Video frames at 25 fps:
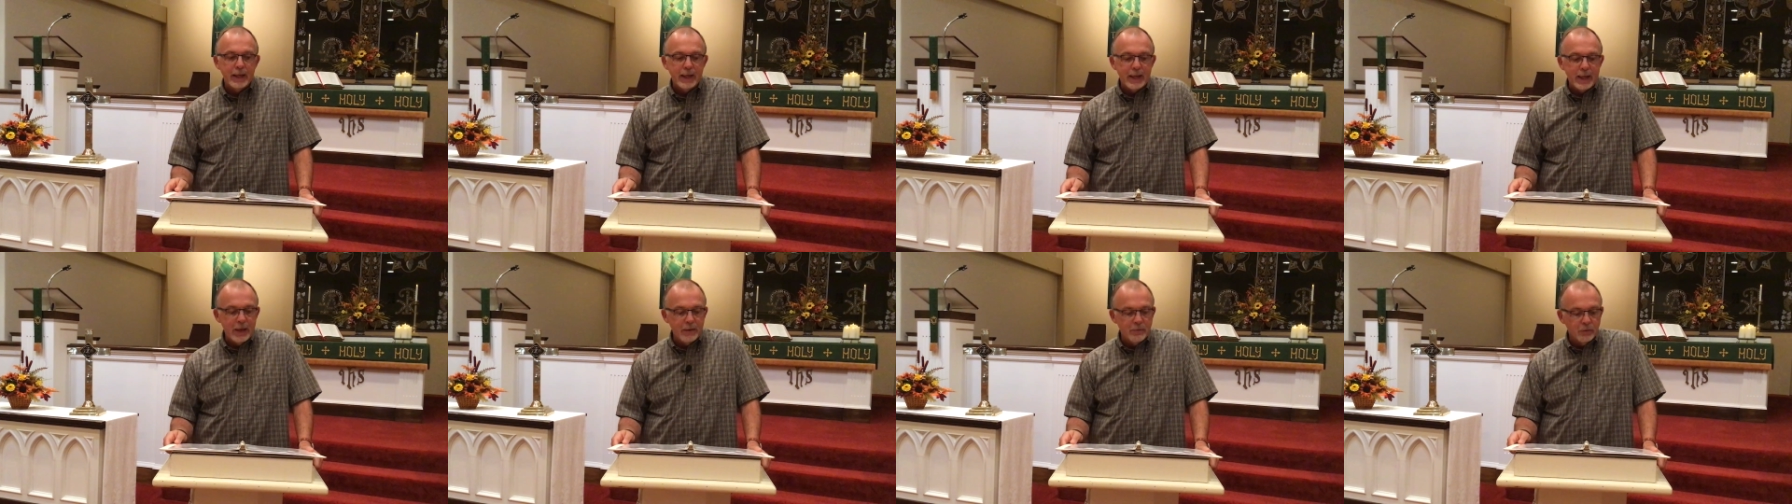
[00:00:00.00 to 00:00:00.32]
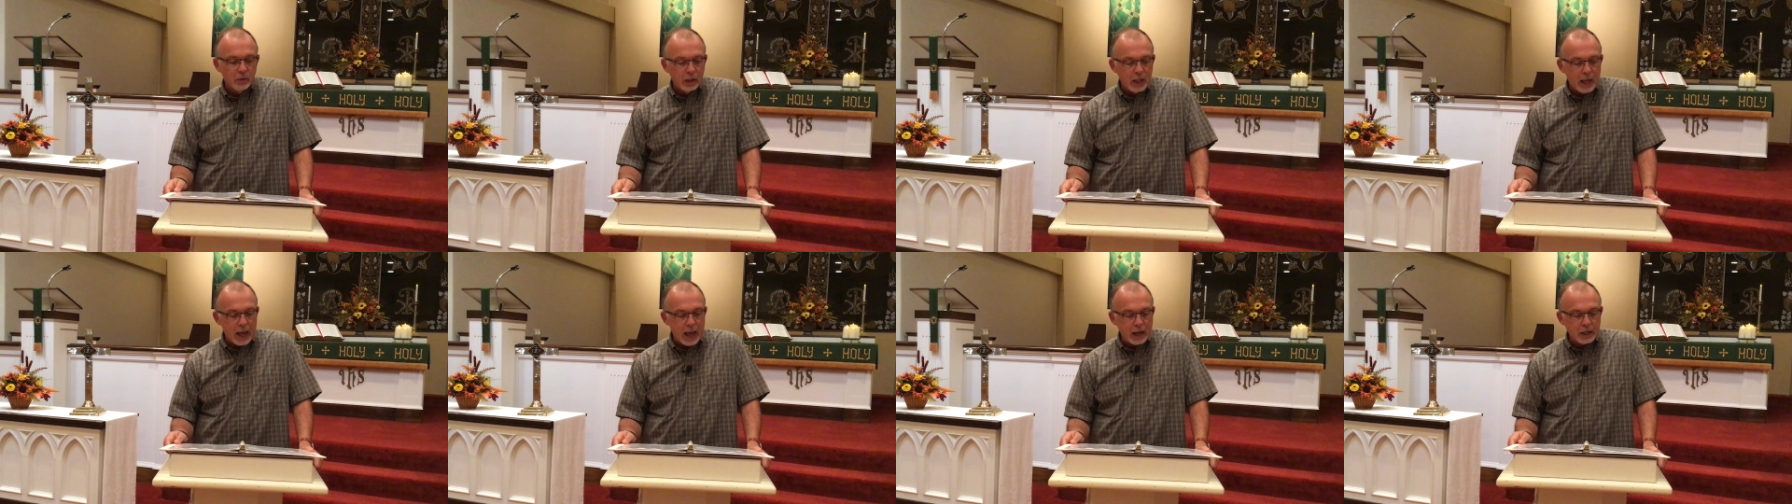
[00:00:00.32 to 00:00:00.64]

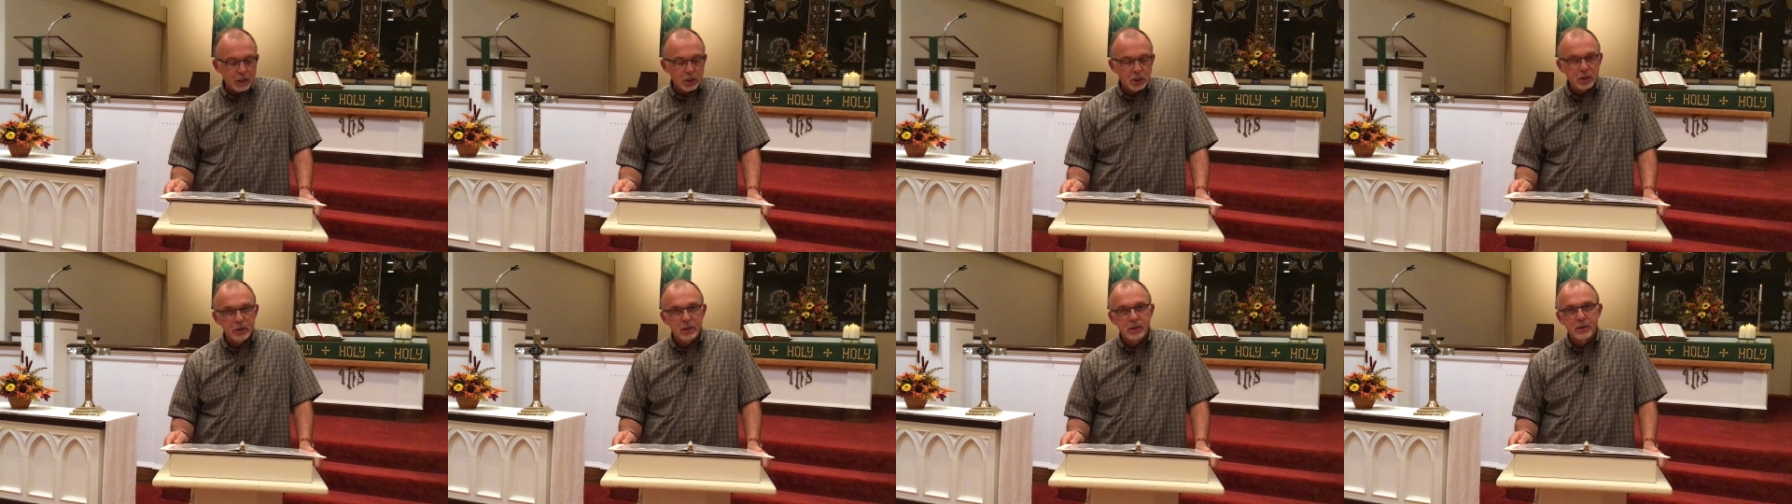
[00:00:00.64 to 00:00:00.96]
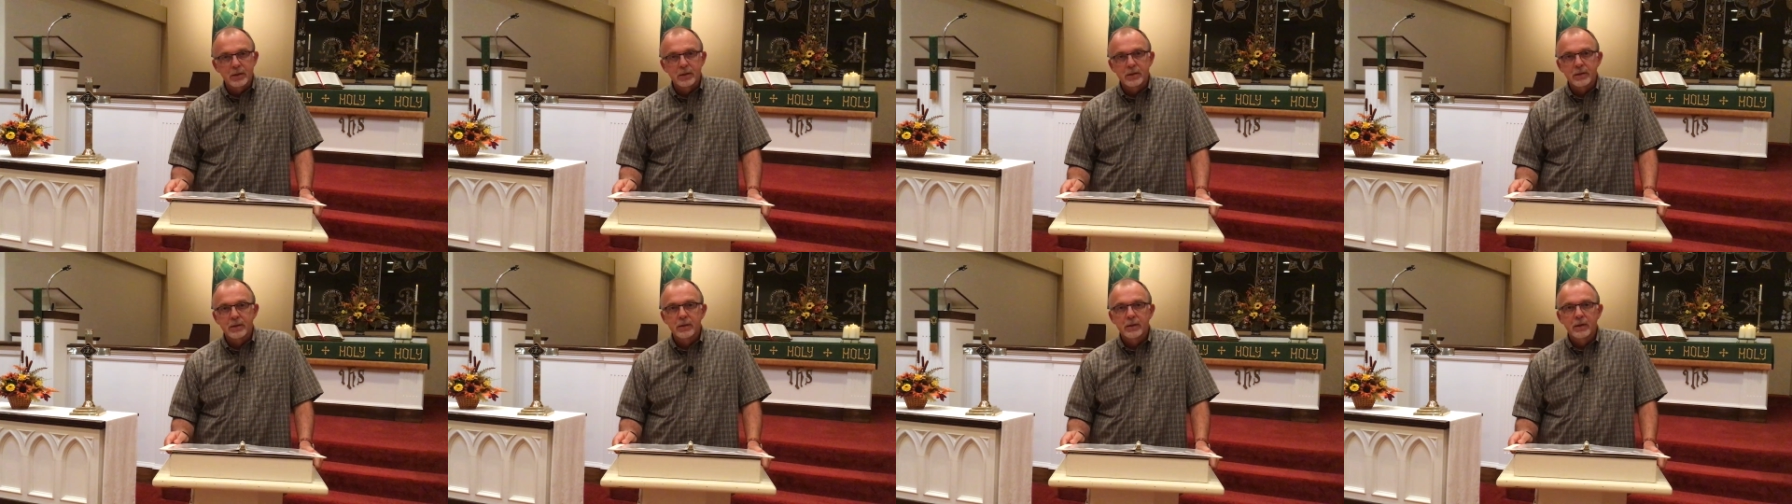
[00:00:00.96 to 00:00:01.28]
evil
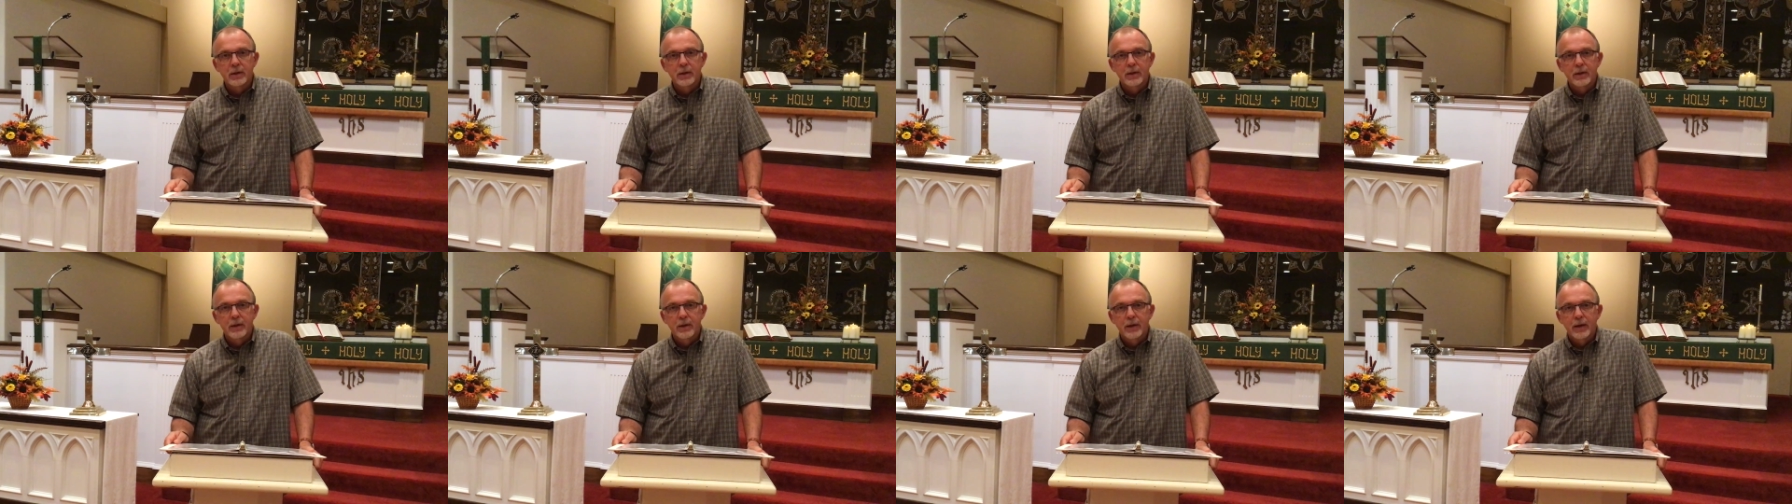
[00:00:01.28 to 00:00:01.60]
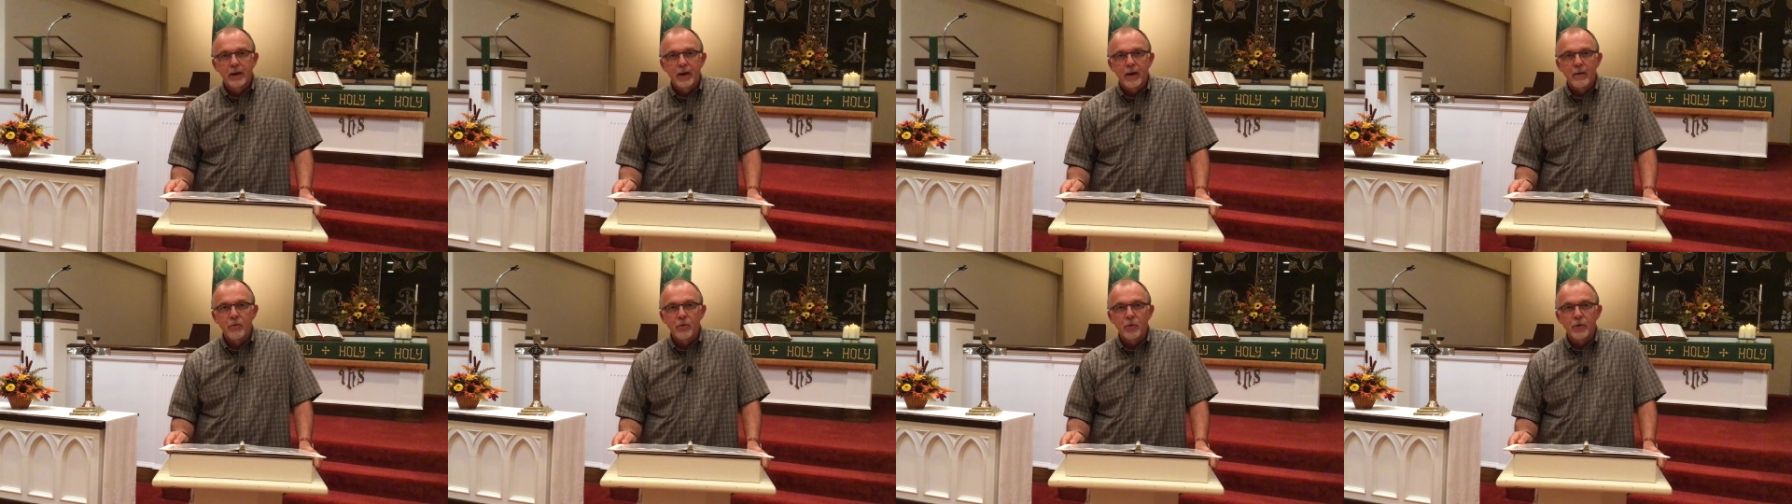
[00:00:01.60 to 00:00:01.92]
actions
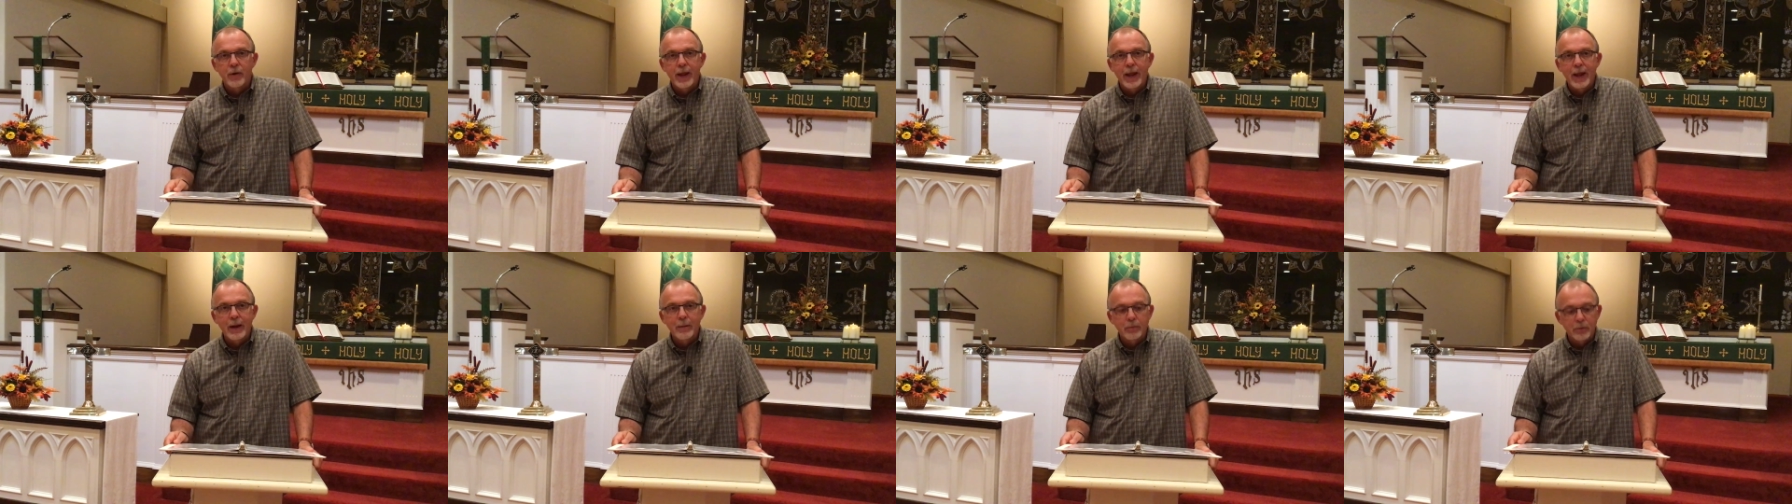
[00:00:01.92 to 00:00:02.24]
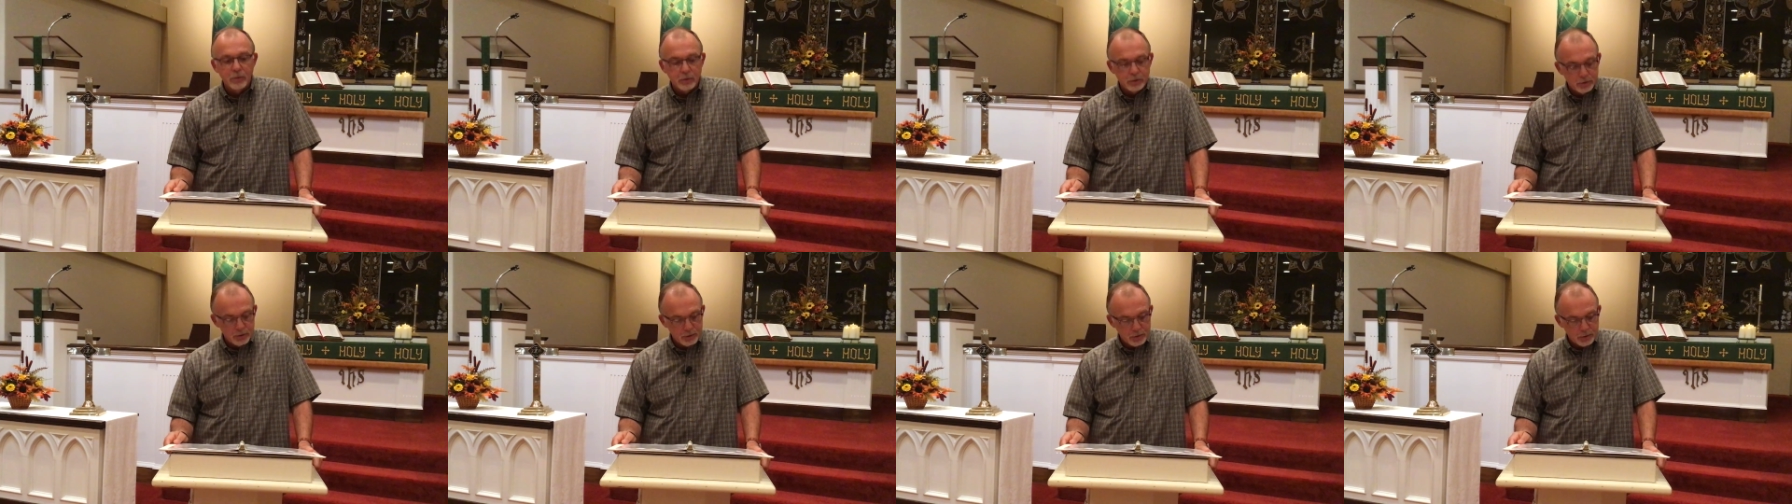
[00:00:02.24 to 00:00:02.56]
of their
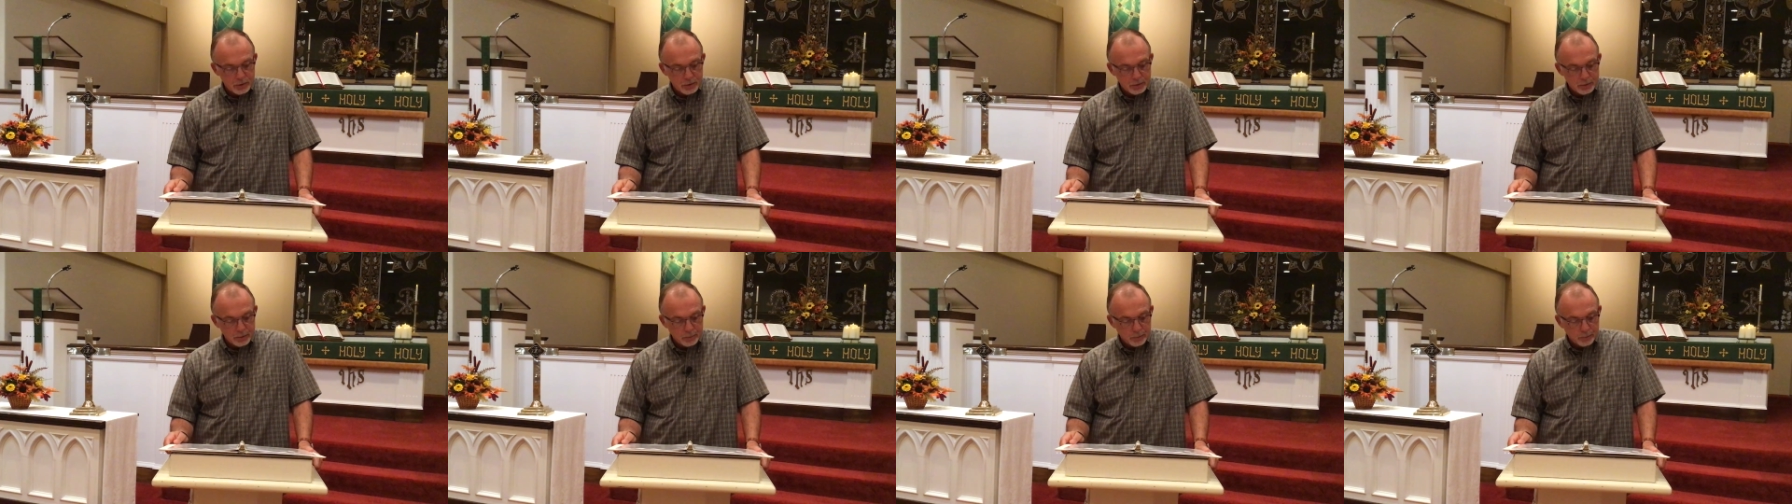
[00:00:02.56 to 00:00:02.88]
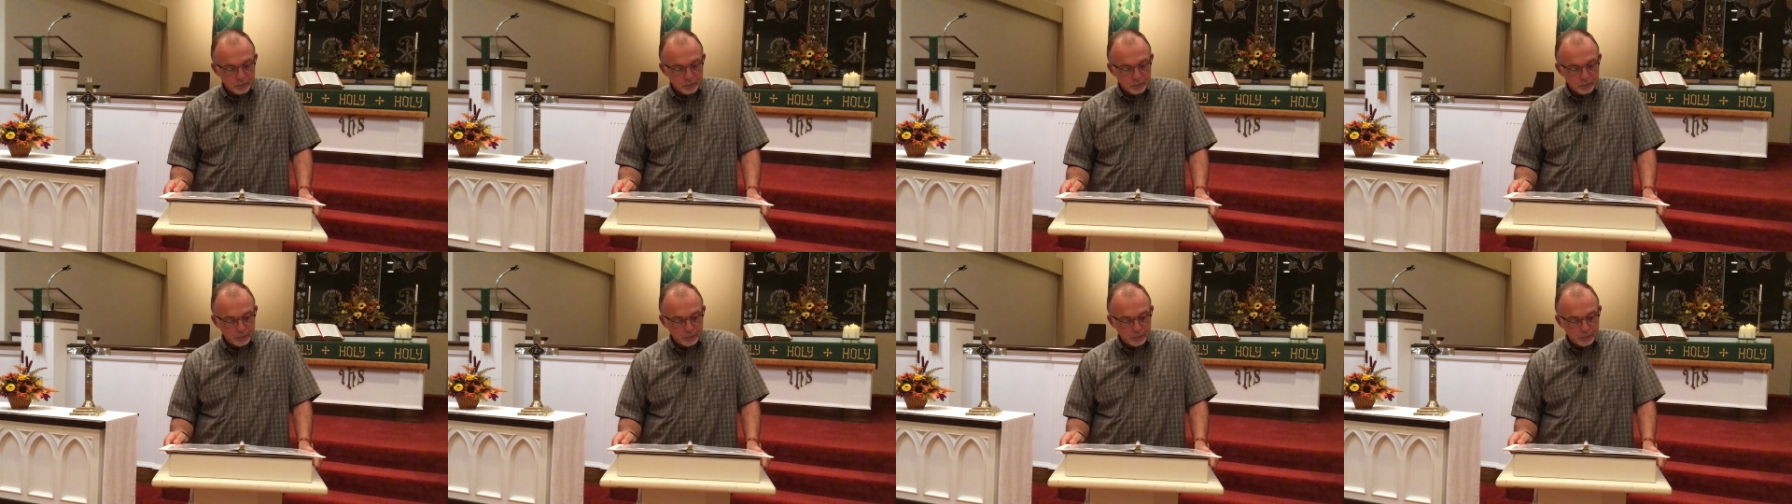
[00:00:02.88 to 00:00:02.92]
neighbors.